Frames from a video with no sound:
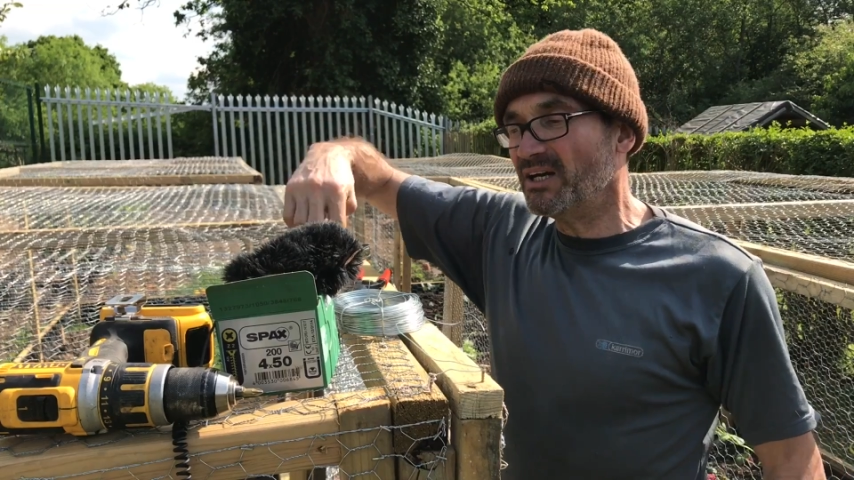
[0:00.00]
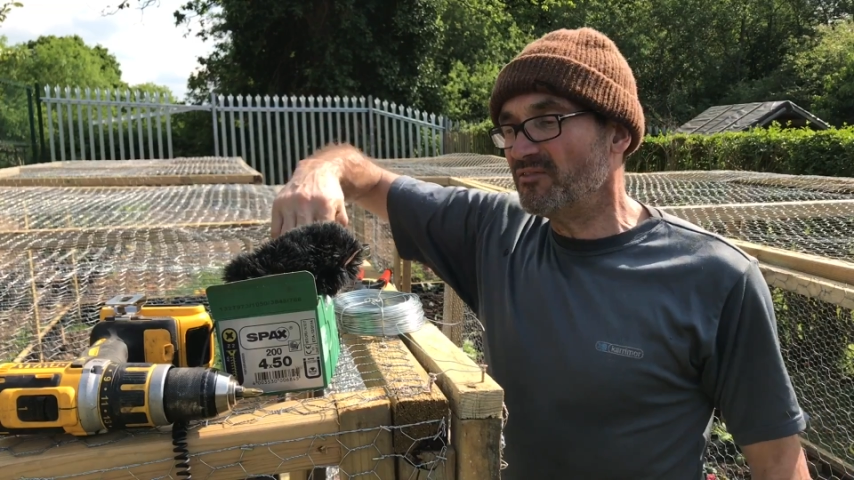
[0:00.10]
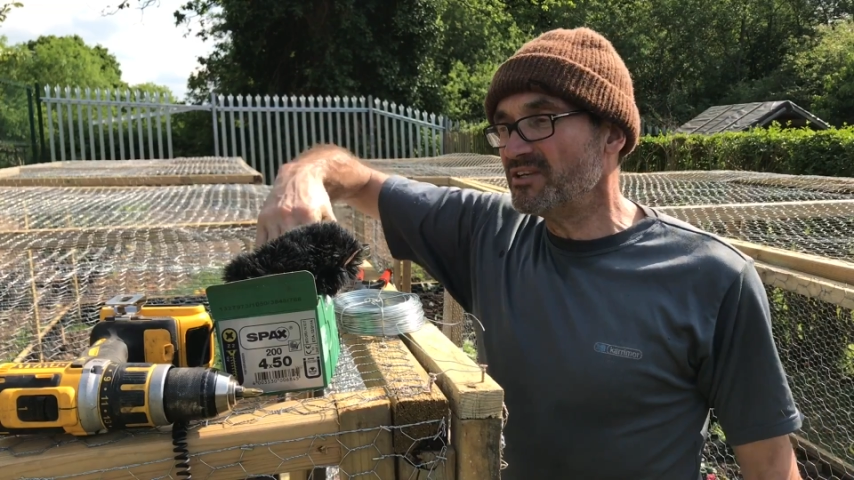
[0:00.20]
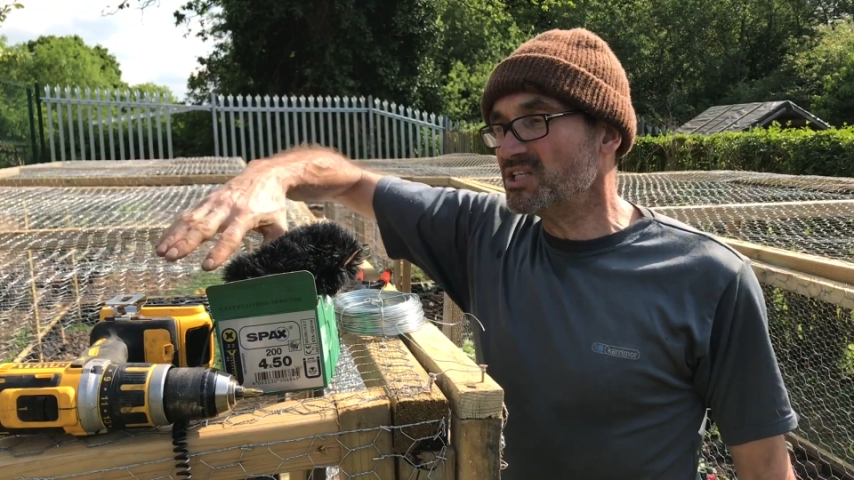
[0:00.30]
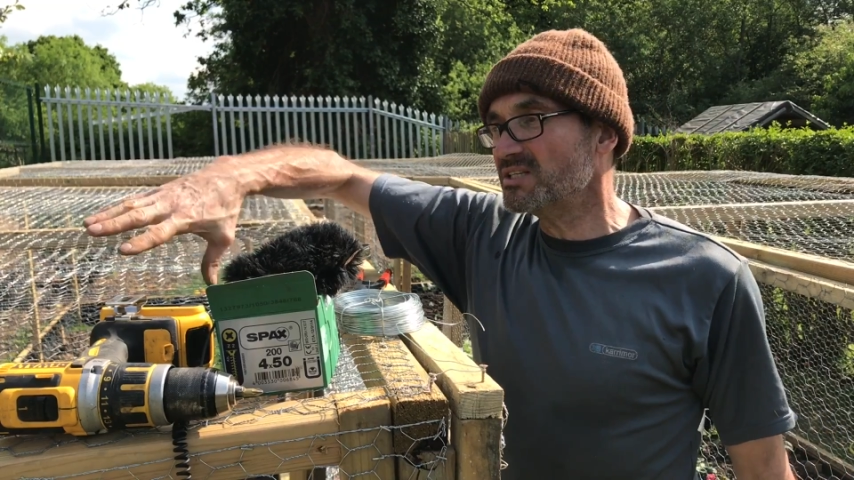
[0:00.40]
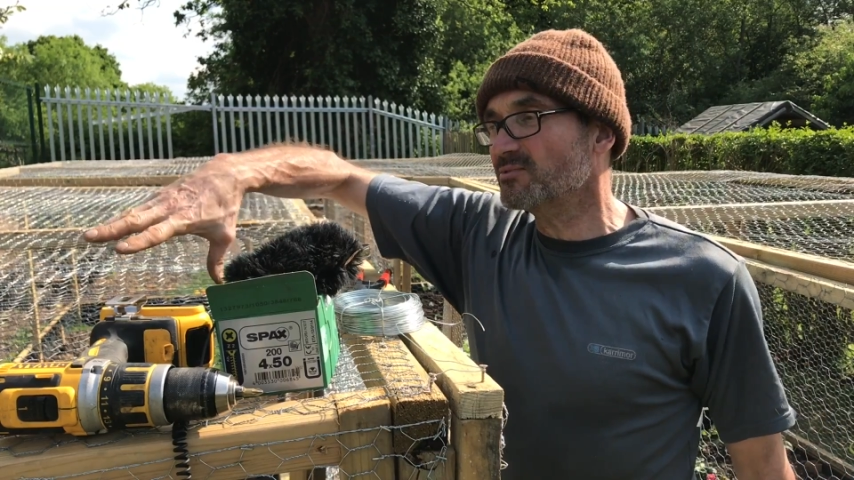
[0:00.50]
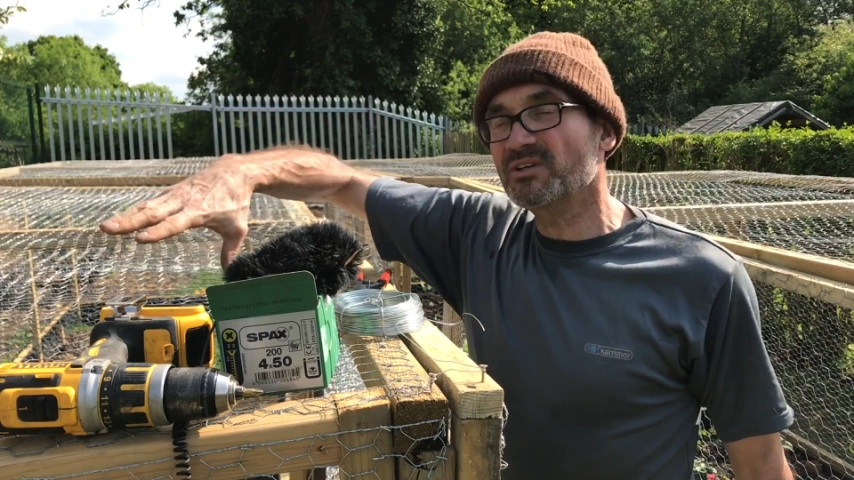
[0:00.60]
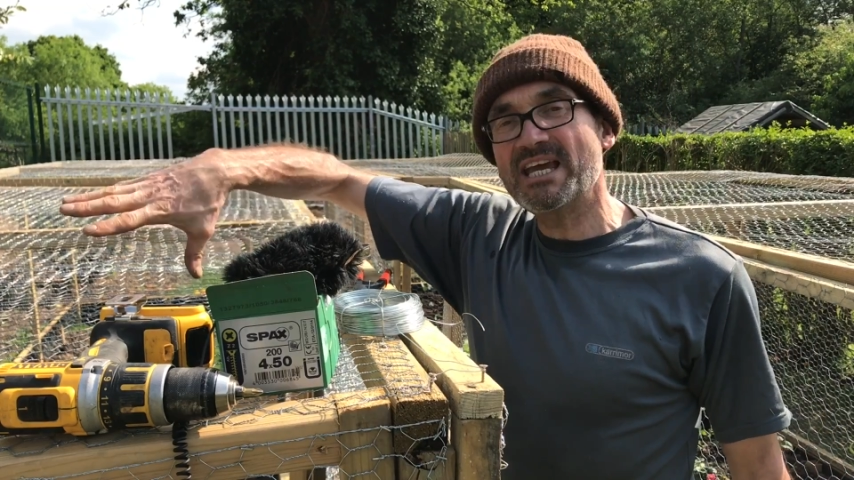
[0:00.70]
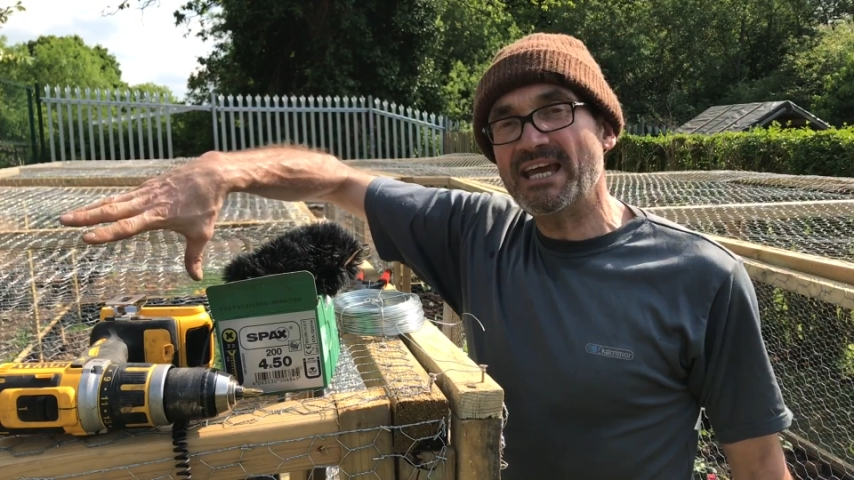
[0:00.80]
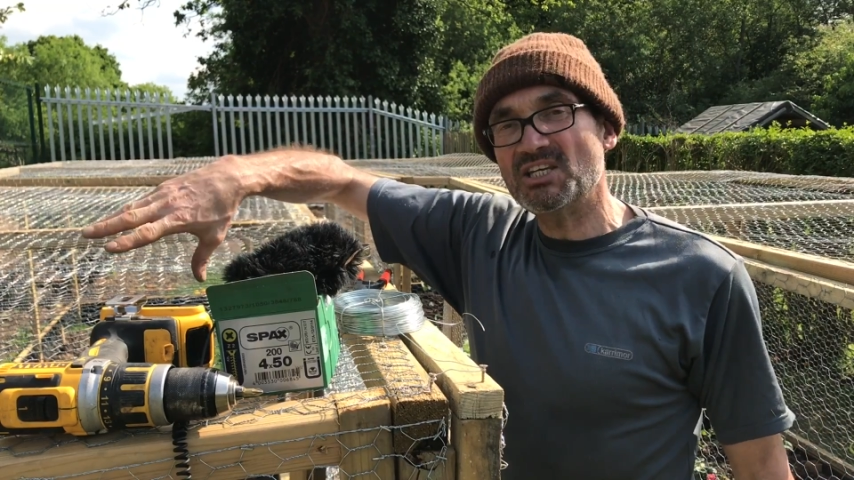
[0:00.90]
vegetable
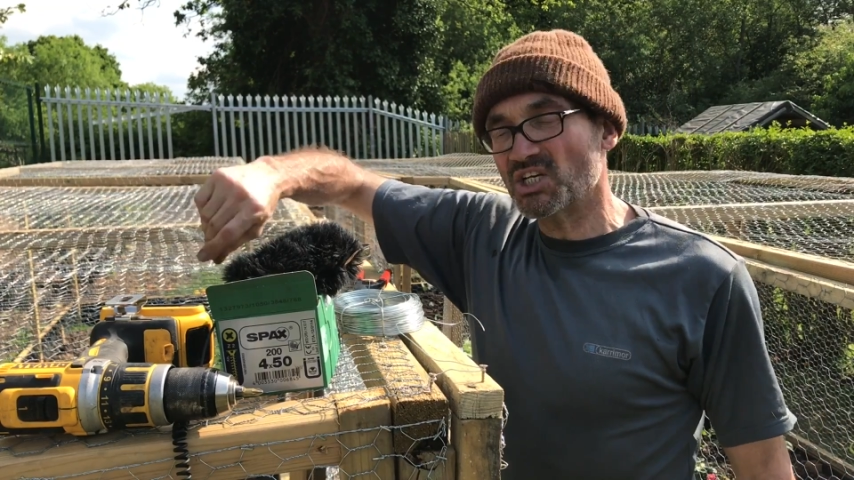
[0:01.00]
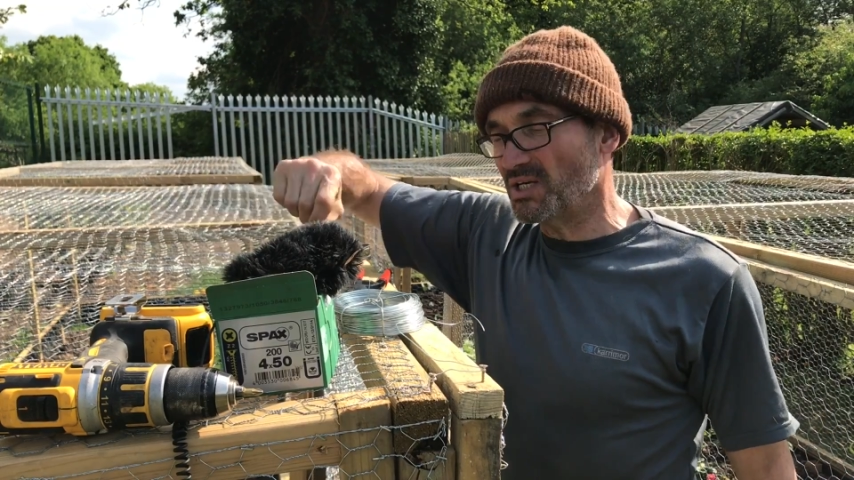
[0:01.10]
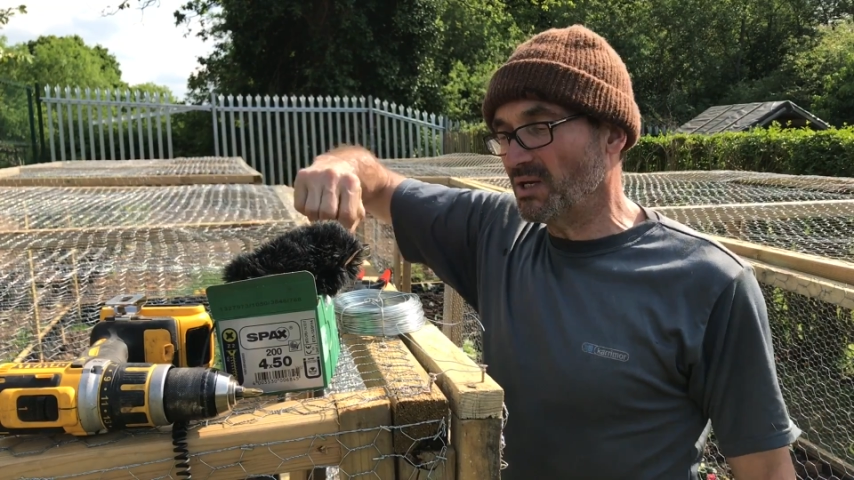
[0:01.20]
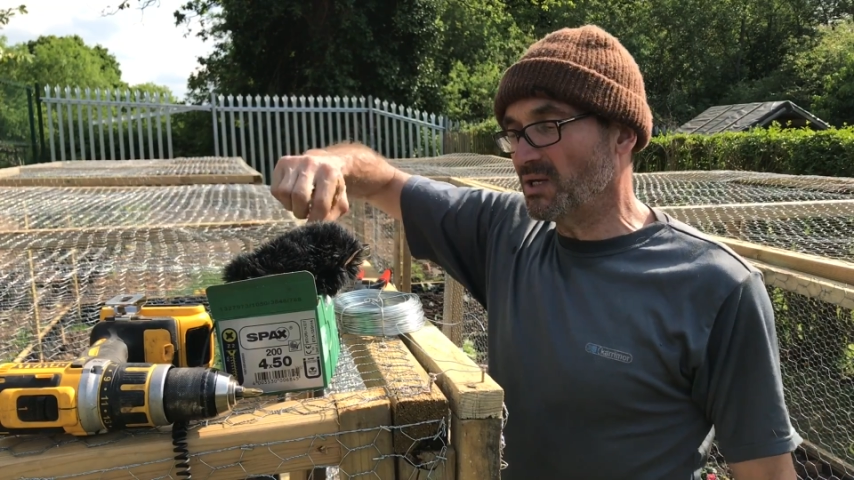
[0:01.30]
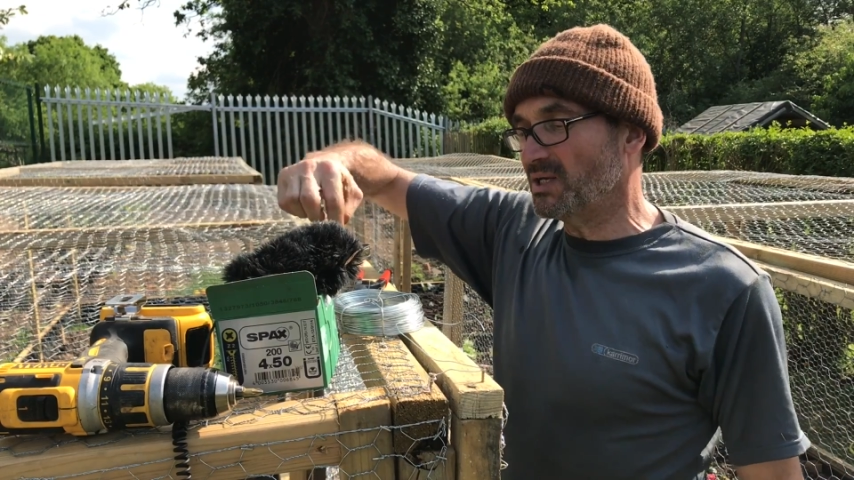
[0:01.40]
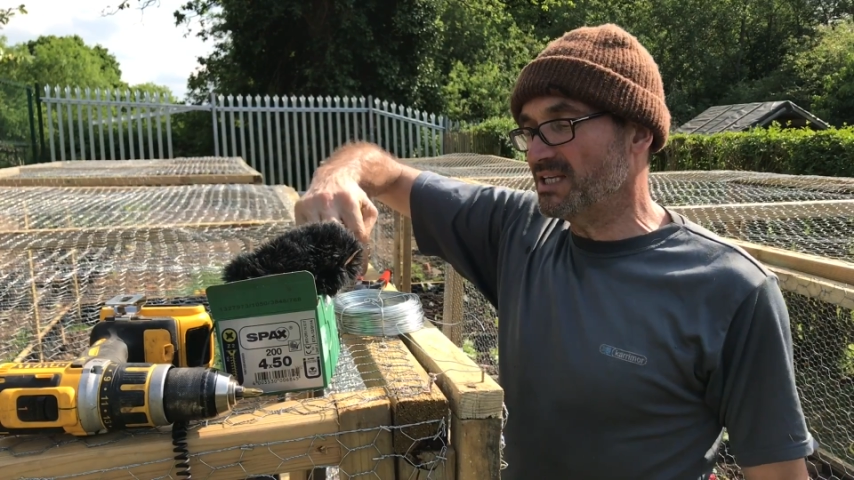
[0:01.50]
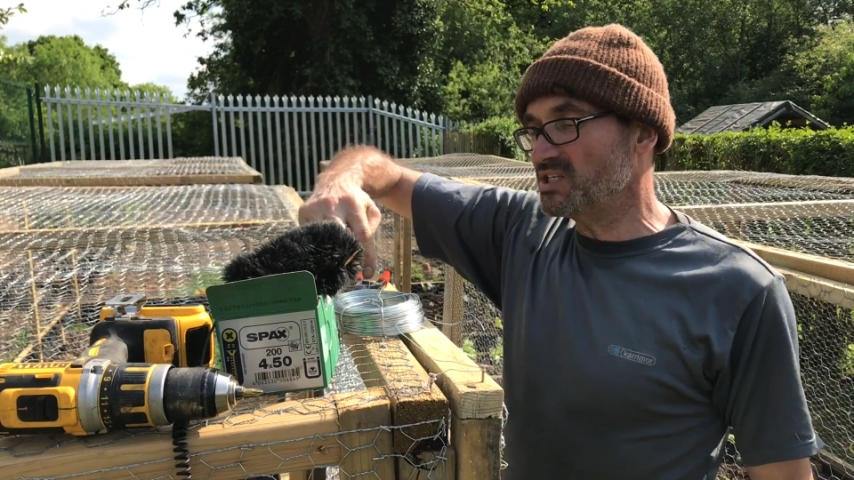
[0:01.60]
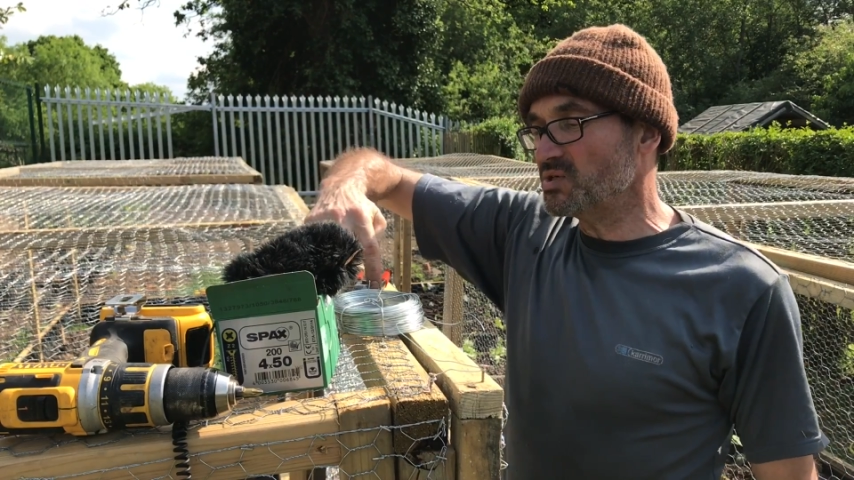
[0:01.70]
cage is